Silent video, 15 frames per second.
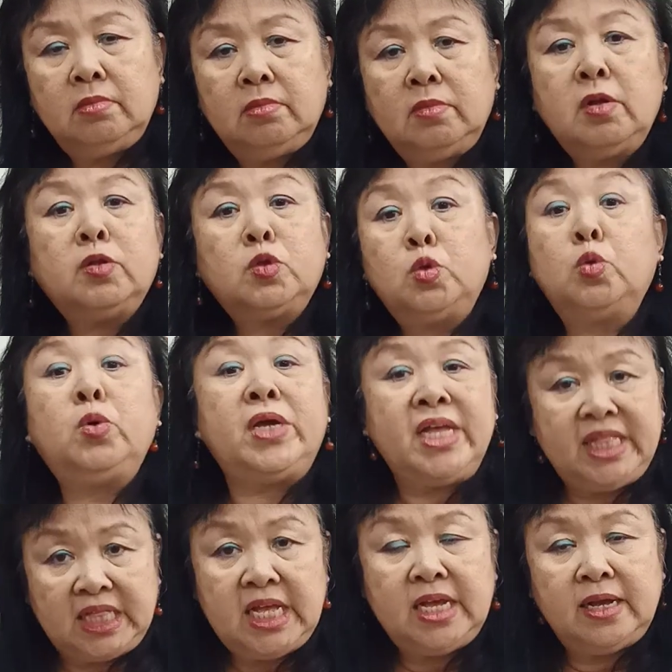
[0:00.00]
not to
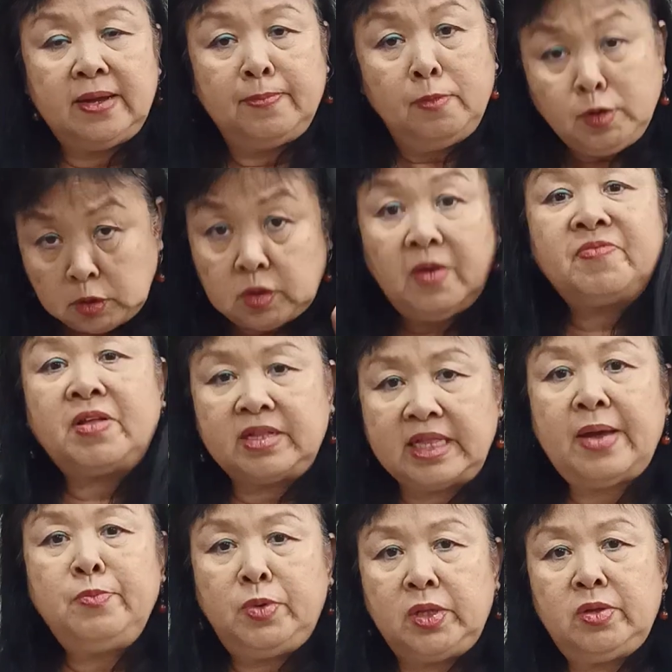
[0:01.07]
eating. Most of the
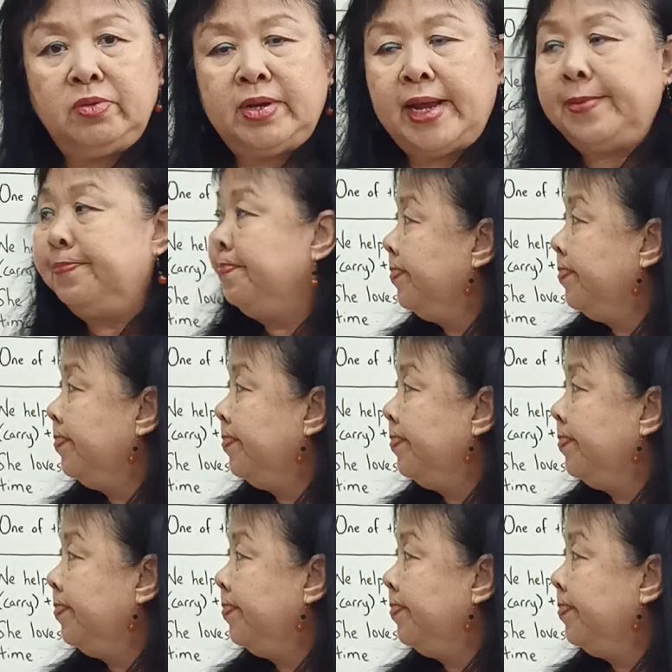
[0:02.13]
time we do that.